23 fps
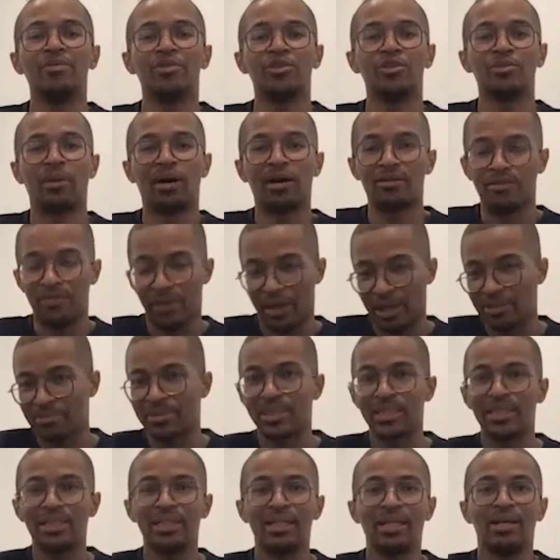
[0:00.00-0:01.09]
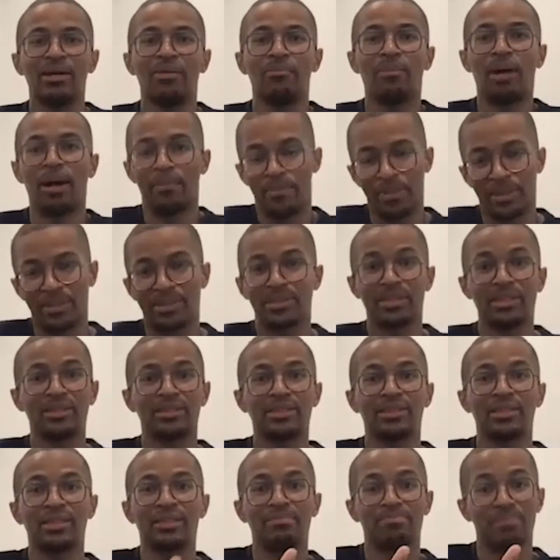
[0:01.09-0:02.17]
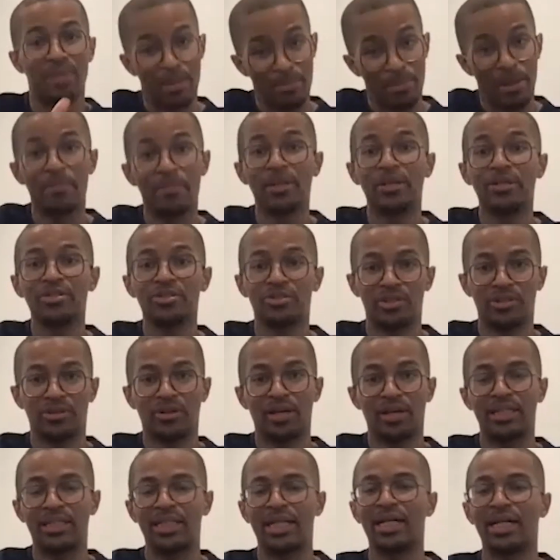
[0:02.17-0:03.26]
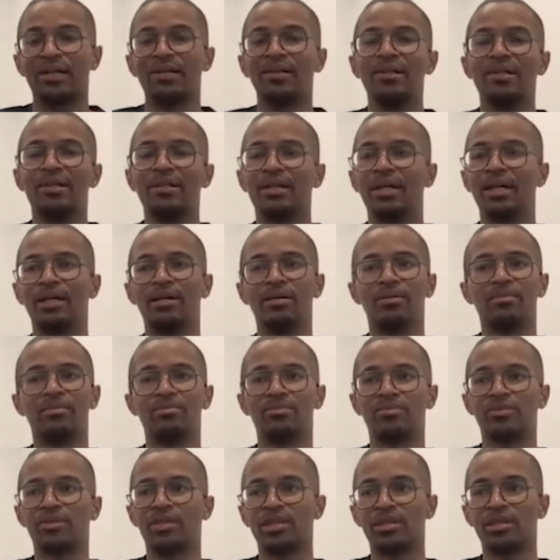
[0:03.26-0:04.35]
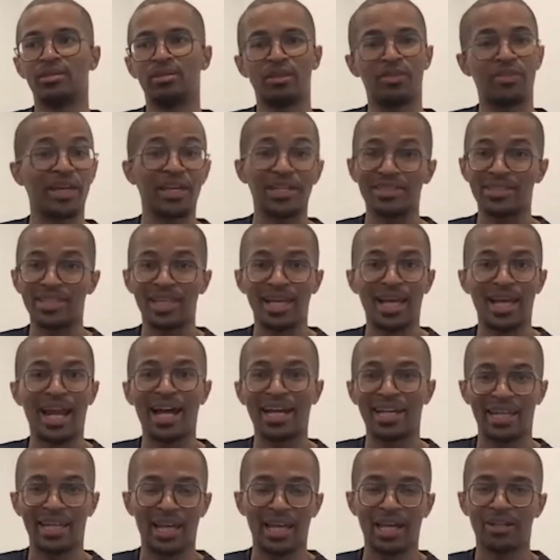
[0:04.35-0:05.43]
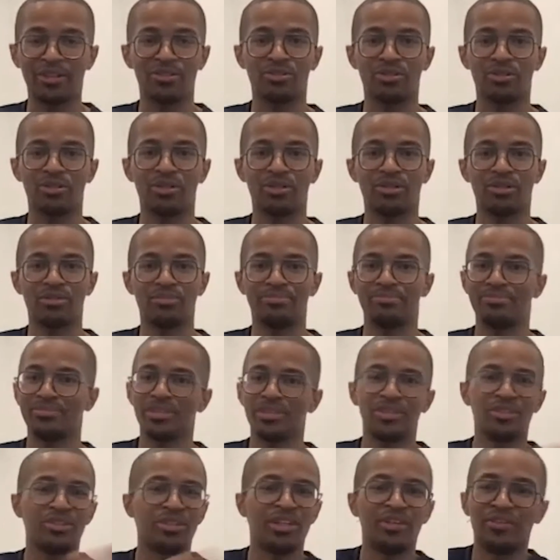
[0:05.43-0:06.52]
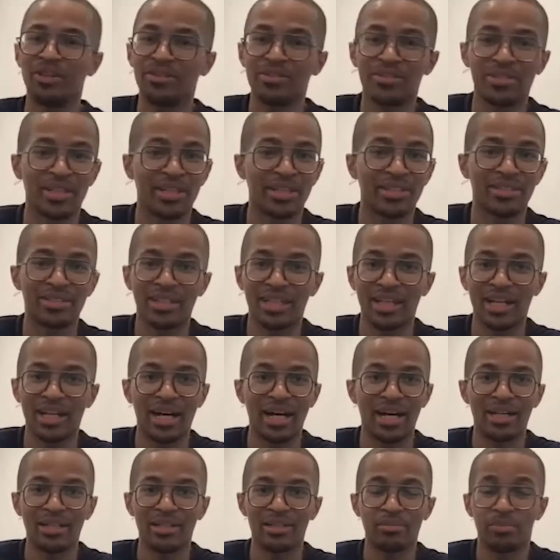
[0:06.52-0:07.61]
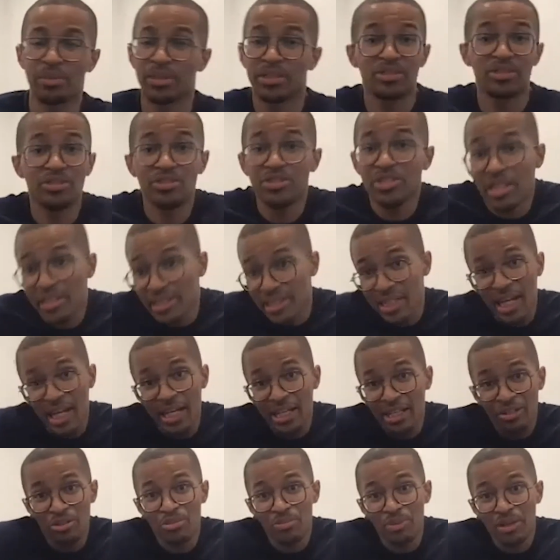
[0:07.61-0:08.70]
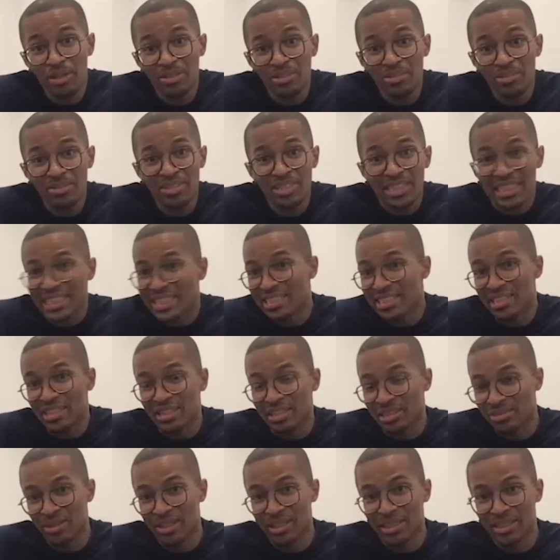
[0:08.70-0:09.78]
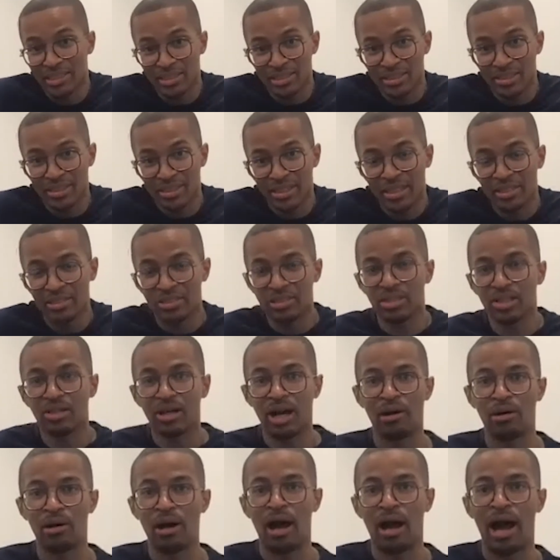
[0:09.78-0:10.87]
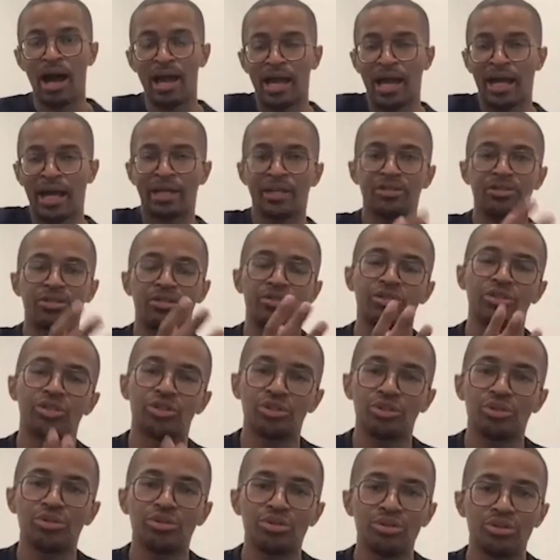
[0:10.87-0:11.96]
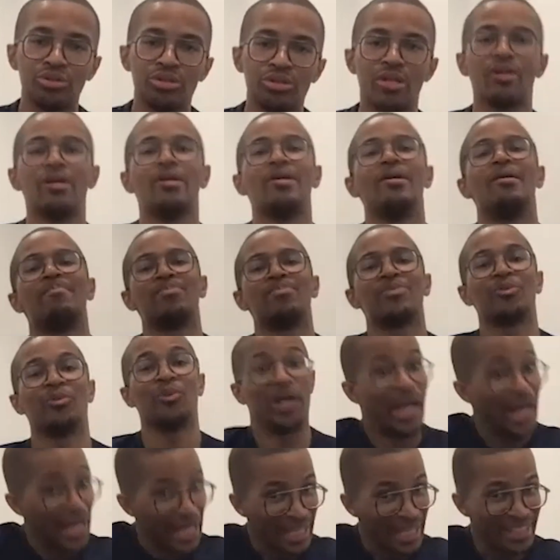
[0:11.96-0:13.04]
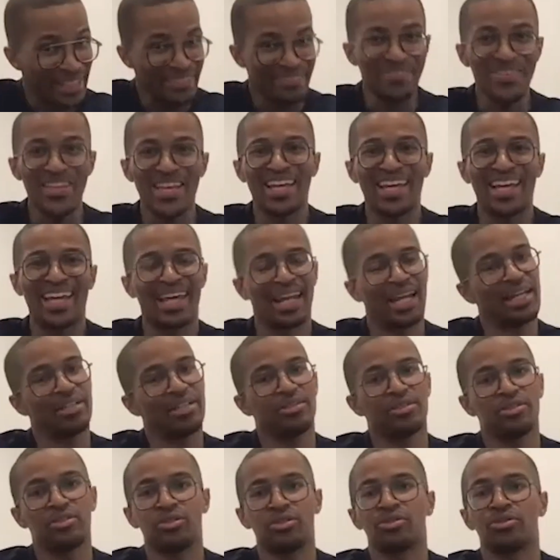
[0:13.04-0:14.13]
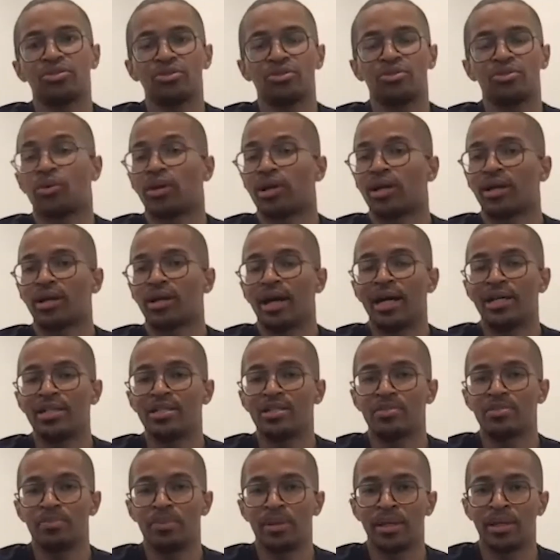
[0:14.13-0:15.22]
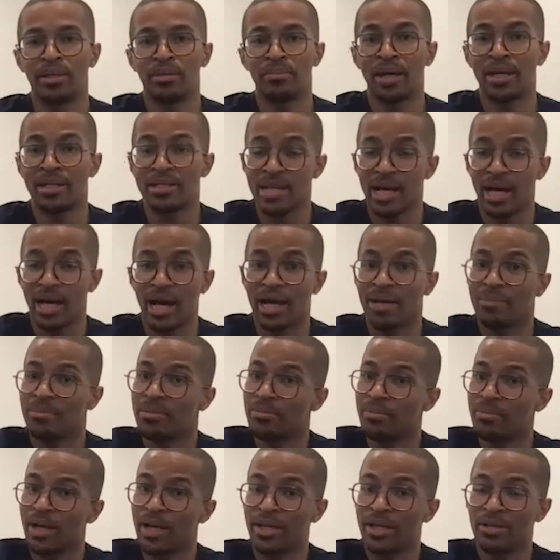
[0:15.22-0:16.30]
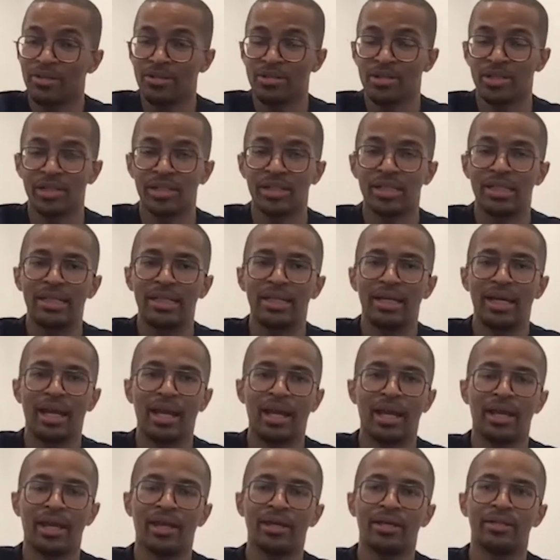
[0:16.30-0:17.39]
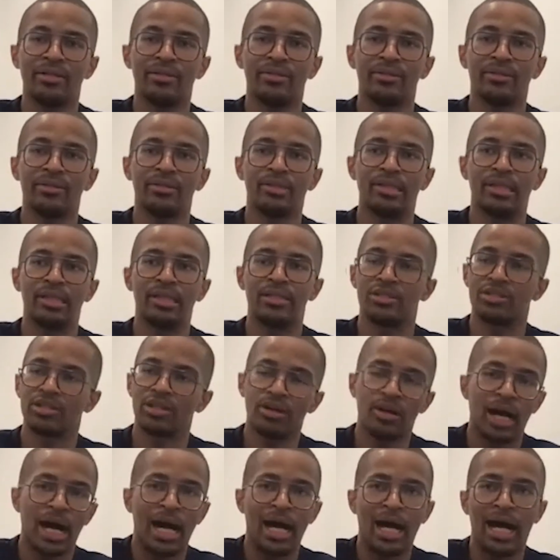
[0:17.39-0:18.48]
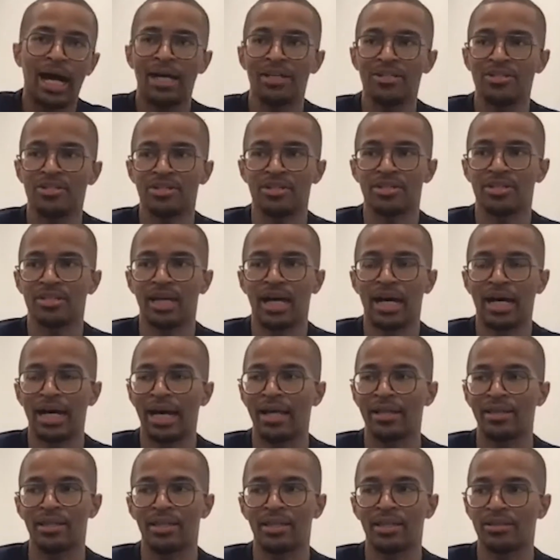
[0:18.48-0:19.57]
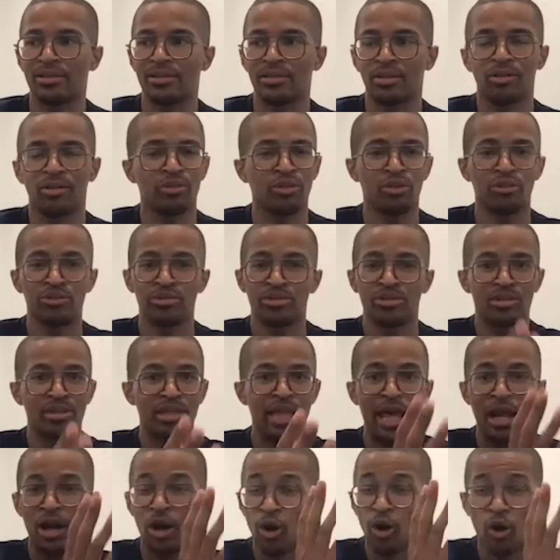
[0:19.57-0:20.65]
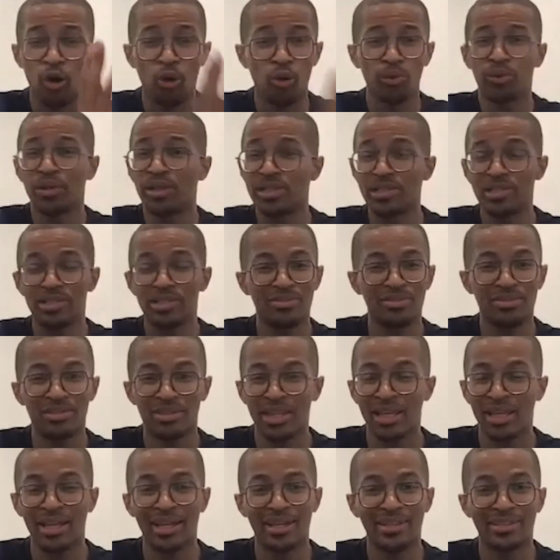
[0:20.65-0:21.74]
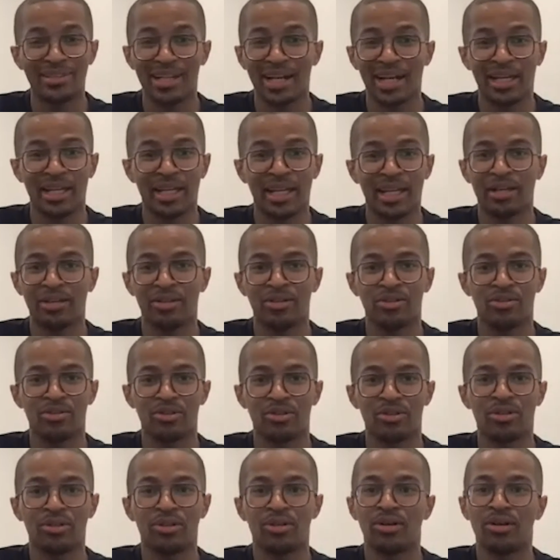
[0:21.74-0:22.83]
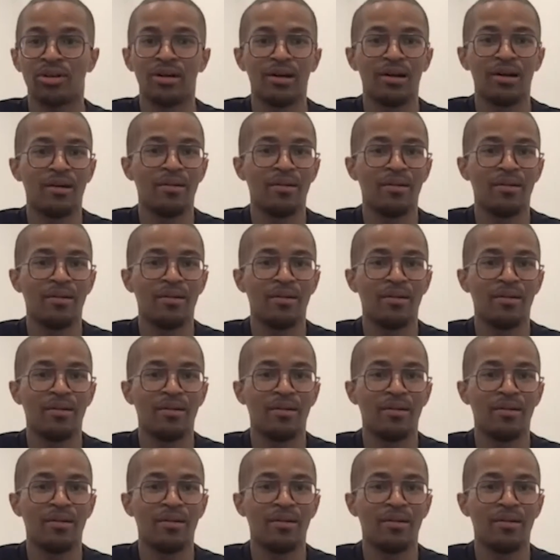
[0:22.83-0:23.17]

to my family, my business, and my ministry right now. The things that I can't control, you give those things to God because there's nothing I can do about those things anyways. And so I get to choose what I eat, and I get to choose where I spend my time and my energy. And so I think that whole list of things that I can't control,